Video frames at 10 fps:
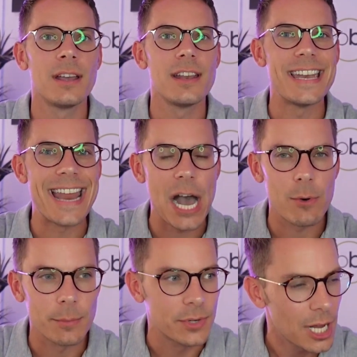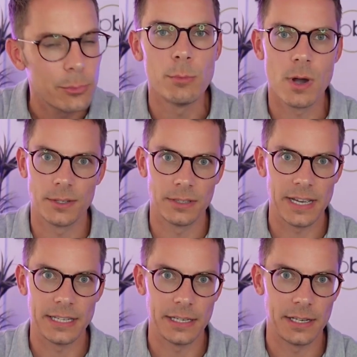Now I'm double
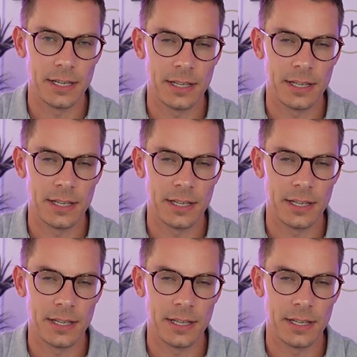motivated.